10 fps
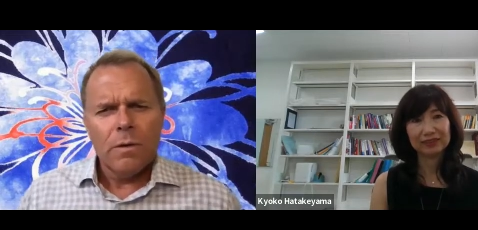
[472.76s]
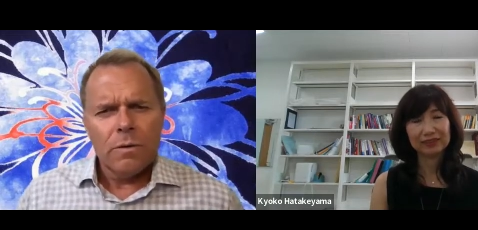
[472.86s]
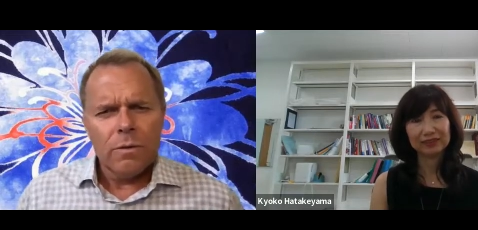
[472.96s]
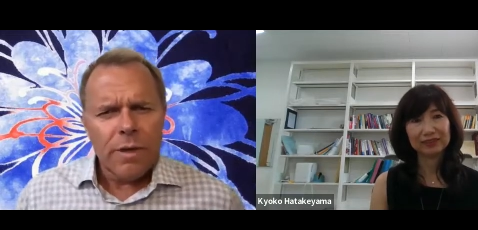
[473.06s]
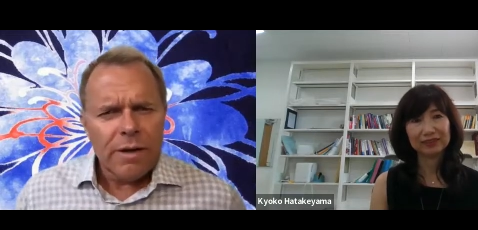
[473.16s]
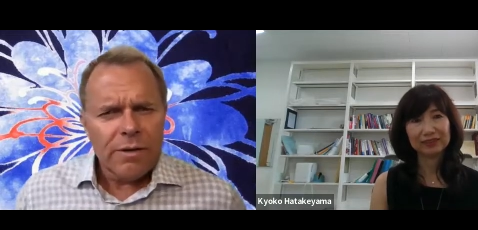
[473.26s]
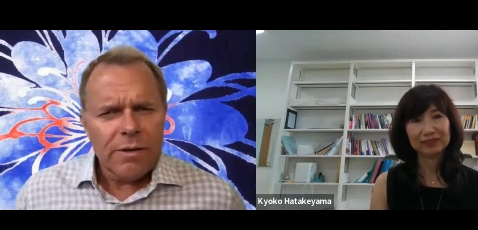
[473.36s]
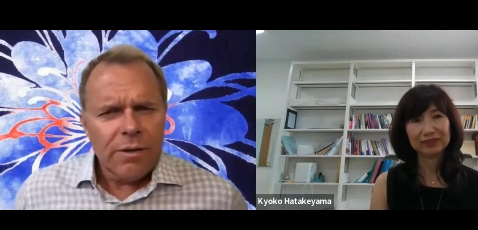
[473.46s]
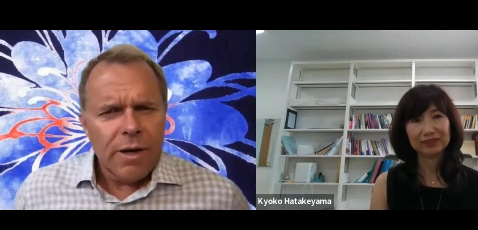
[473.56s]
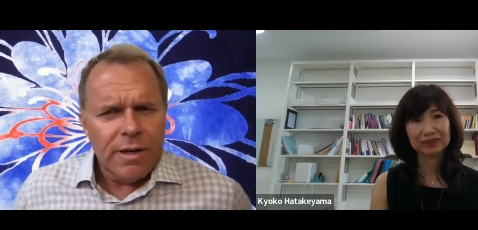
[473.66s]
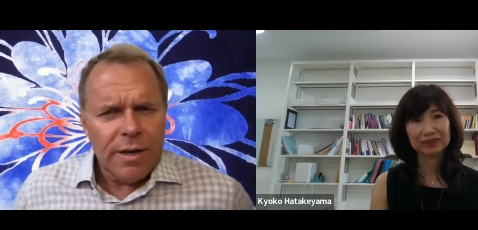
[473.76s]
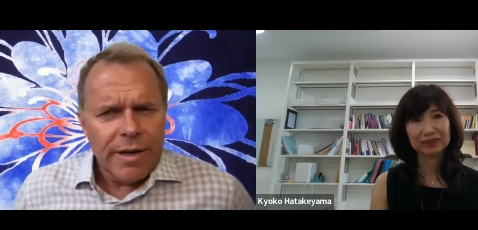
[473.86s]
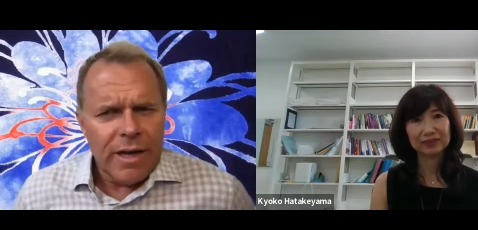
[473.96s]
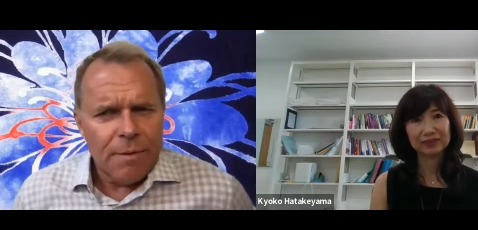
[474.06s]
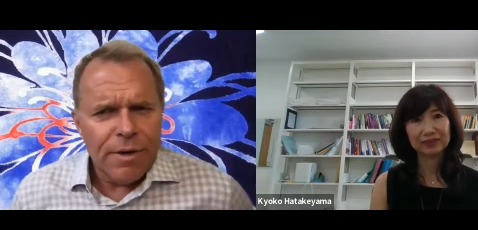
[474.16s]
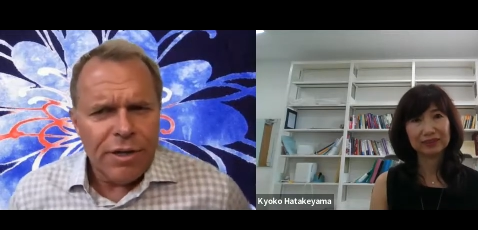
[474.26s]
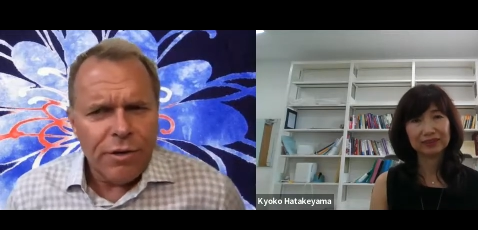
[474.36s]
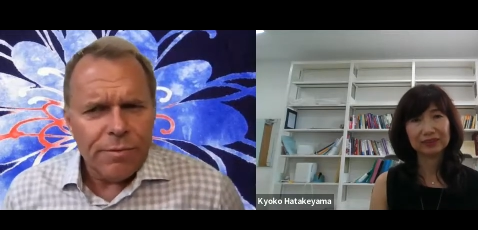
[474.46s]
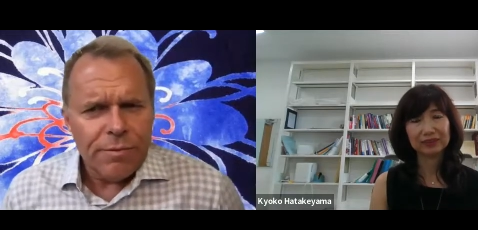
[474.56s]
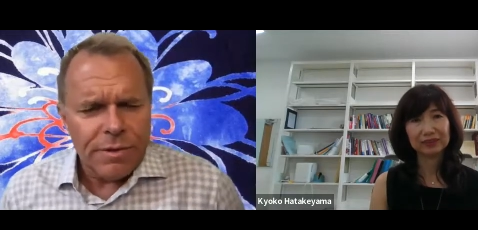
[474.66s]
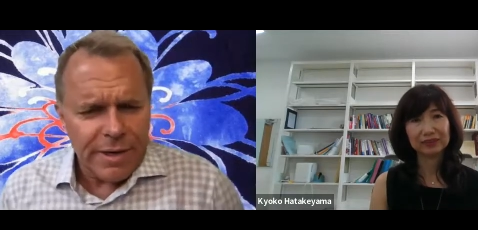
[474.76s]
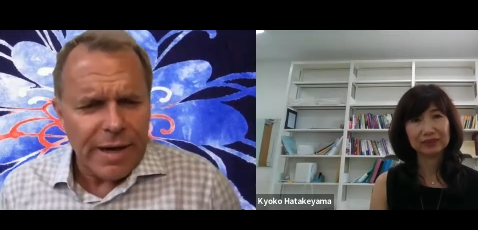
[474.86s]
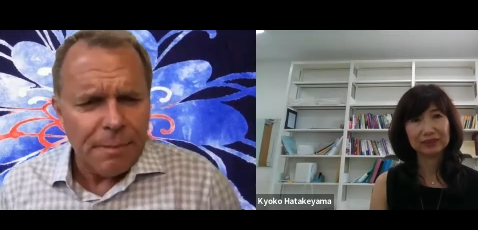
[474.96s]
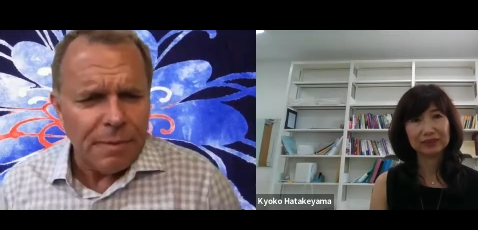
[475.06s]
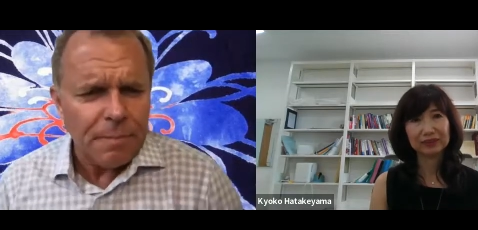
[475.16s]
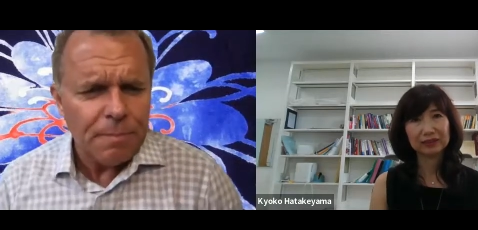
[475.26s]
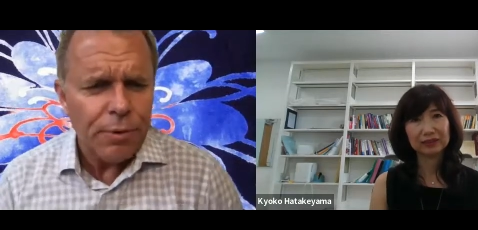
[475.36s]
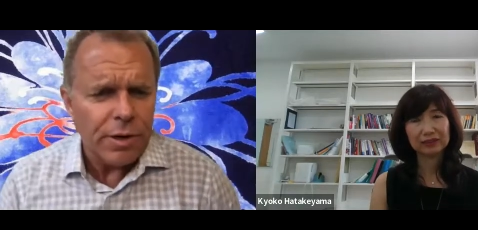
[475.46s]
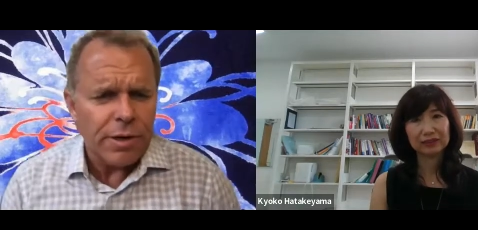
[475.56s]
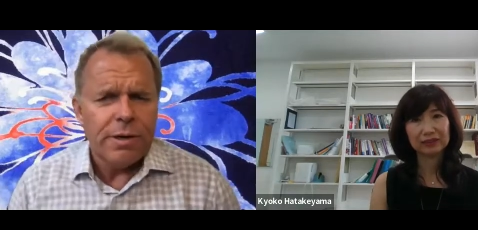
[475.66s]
Speaker 1: So, Dr. Hatakeyama, your timely book